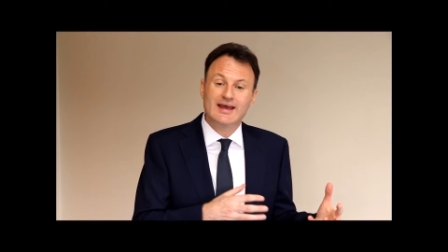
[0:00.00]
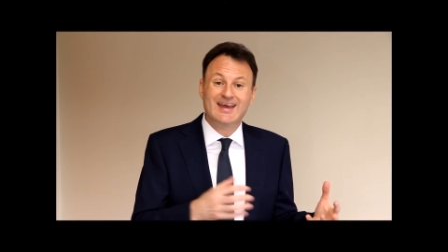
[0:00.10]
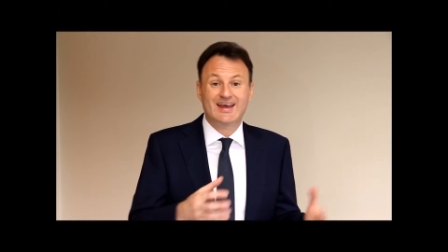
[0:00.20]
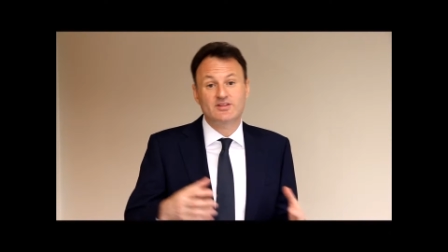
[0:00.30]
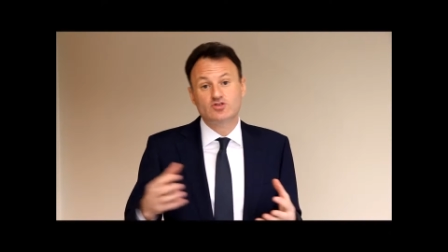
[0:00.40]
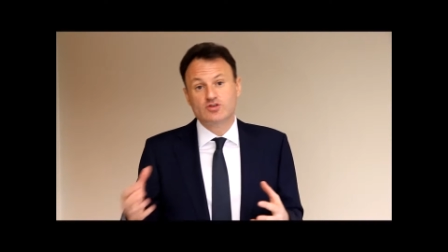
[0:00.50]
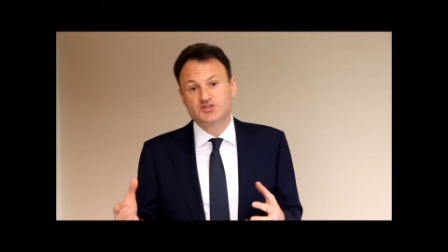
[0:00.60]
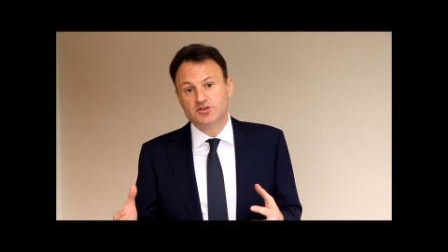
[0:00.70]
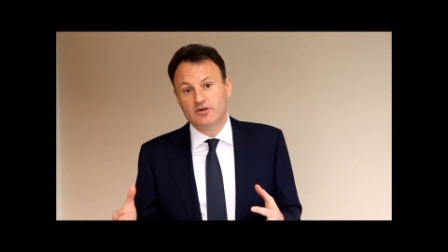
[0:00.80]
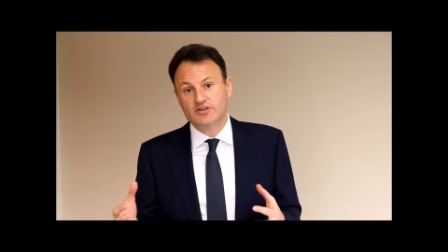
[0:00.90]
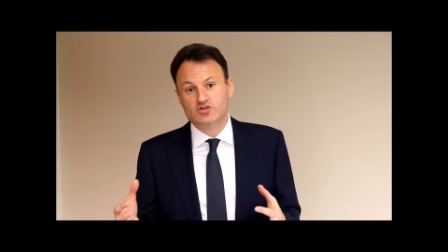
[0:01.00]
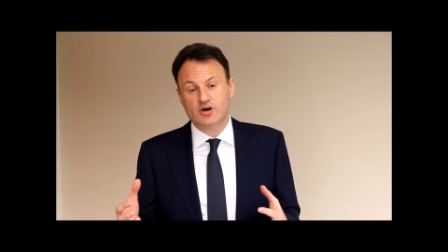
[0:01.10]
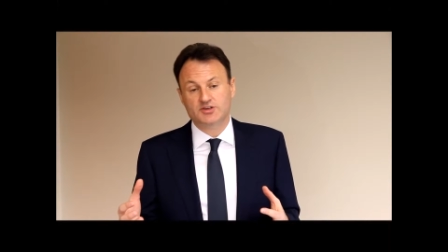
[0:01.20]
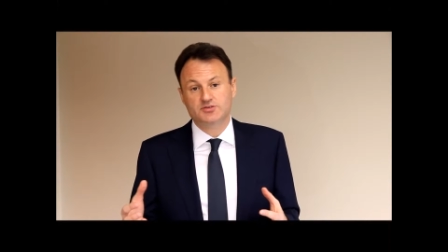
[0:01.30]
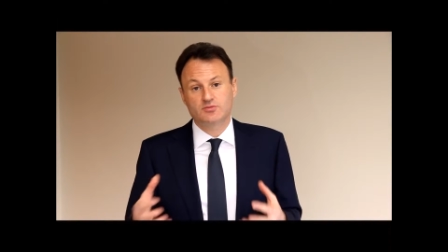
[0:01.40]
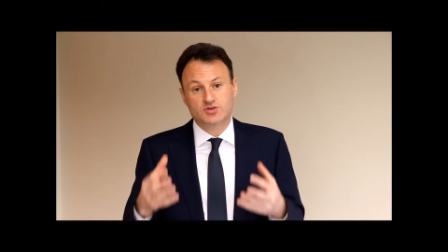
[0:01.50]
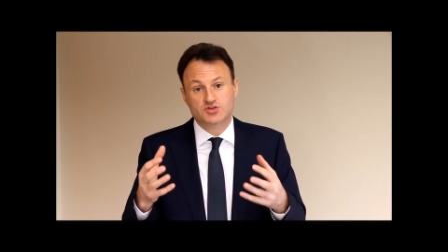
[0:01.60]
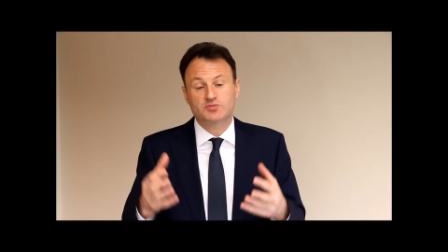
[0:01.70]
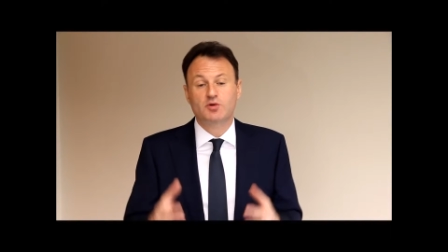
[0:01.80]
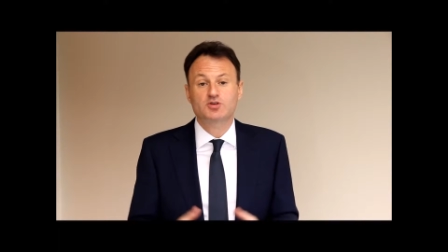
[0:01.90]
and the trustee of the trust, which
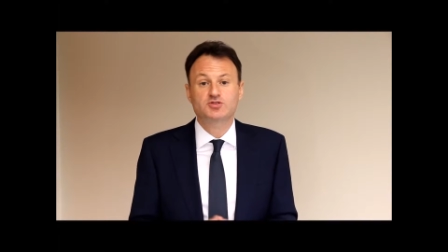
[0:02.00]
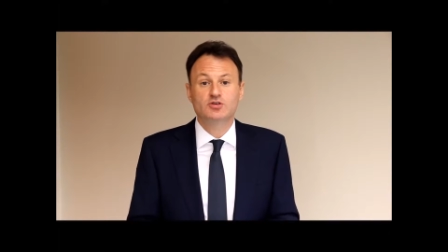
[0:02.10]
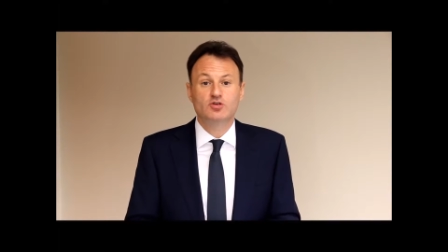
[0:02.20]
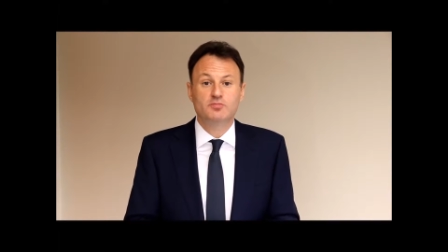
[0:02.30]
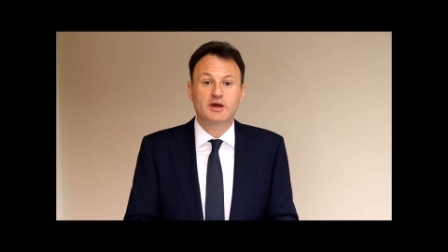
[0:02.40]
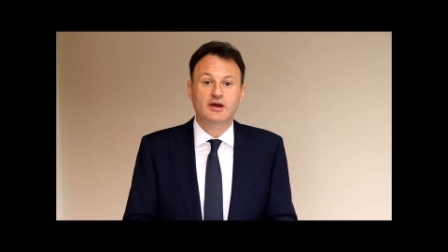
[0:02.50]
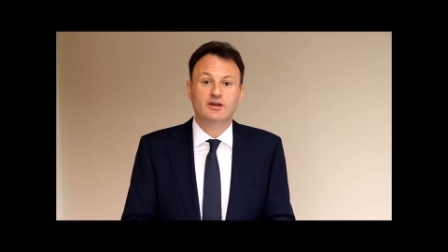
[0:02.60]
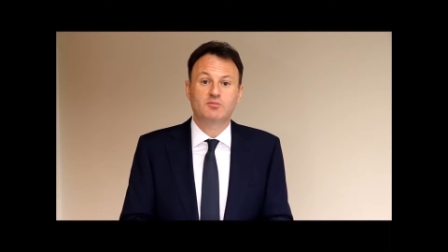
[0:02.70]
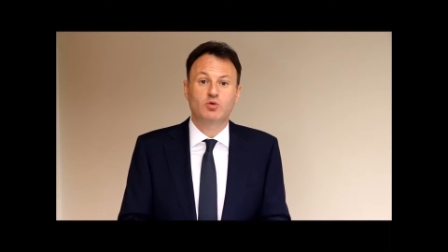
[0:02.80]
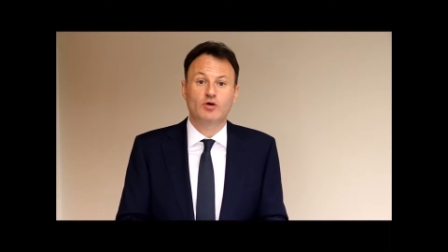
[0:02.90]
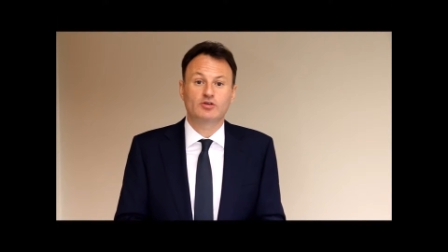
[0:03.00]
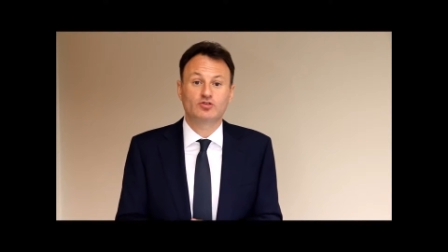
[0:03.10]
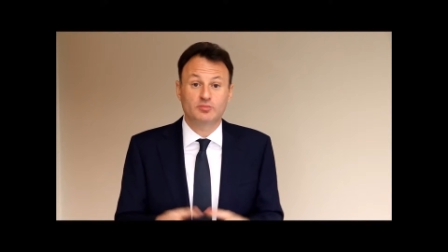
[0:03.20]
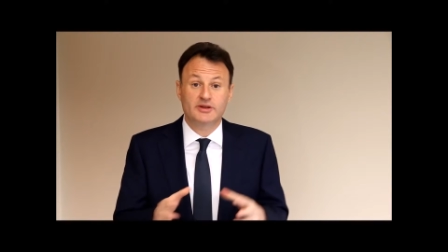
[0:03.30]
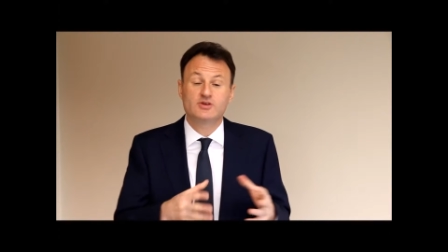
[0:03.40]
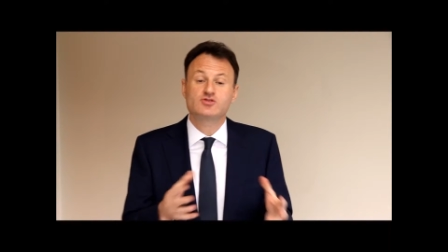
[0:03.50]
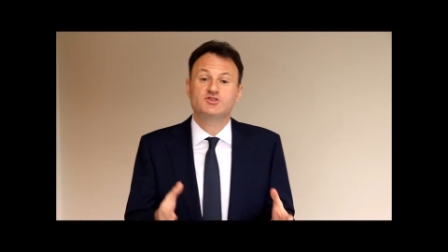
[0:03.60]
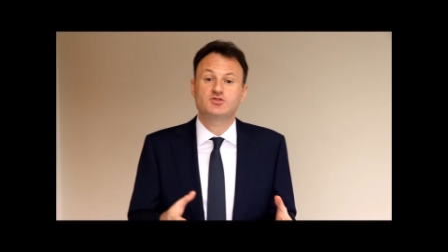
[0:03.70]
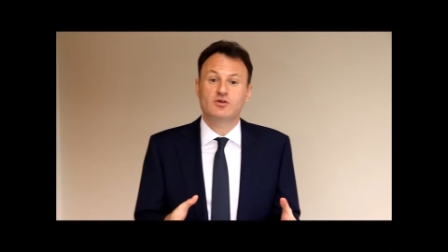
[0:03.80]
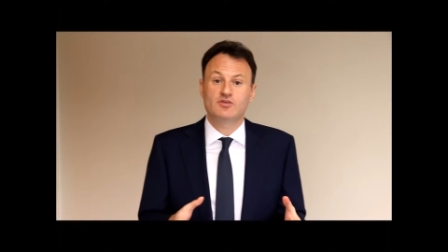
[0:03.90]
is a person you pick and appoint to be the
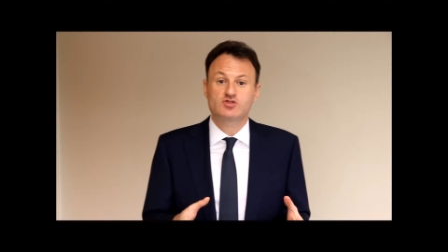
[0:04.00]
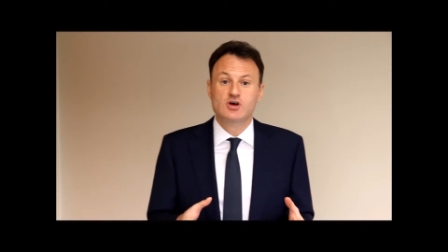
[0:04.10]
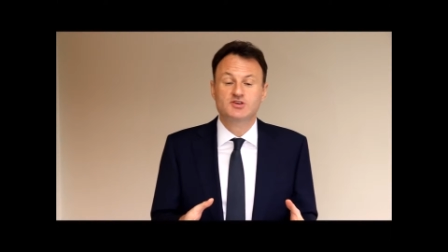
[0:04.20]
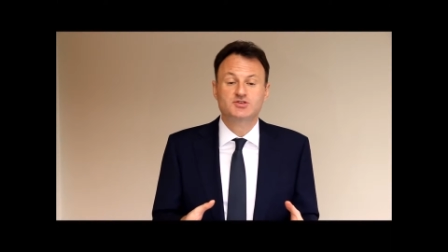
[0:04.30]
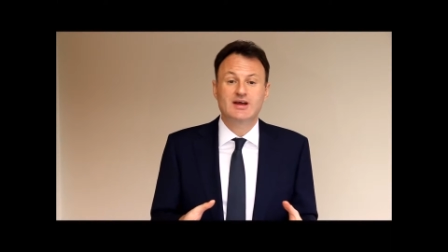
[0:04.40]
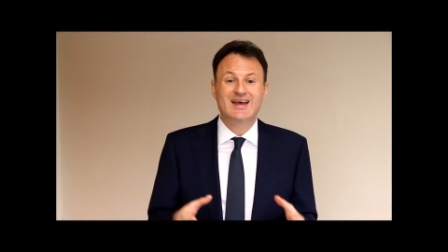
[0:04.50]
trustee of your trust.